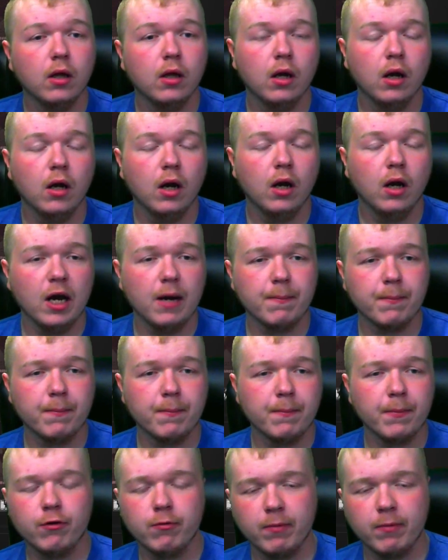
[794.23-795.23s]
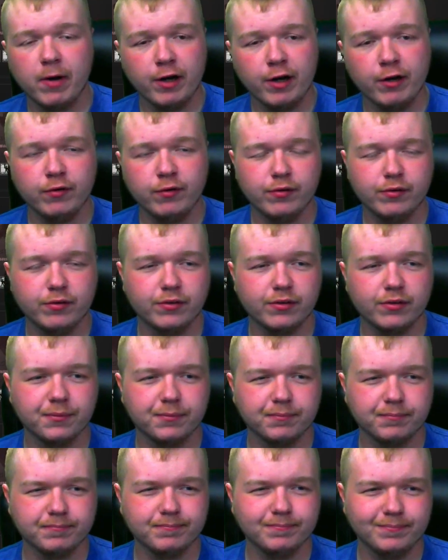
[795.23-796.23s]
Uh, Murder Miners.
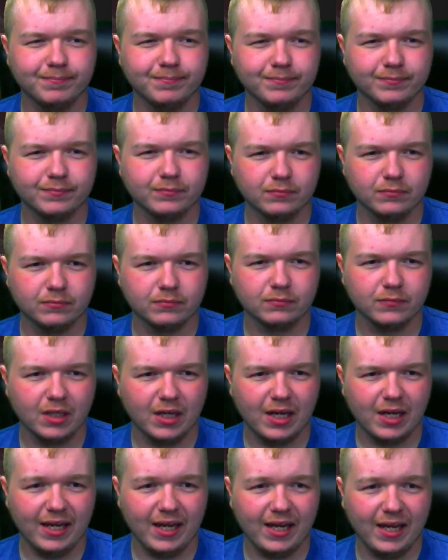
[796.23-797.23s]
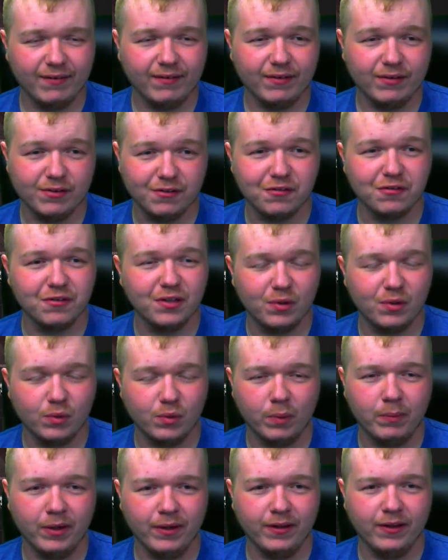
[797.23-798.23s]
I had, as you see, one
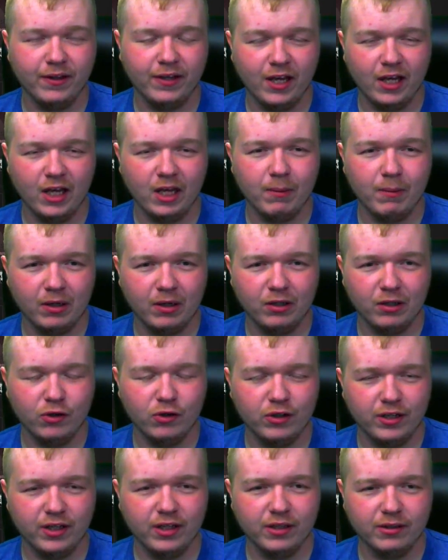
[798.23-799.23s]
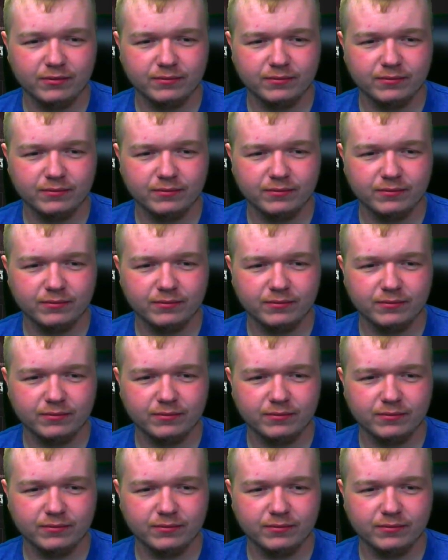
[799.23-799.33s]
minute in the game. I loaded it.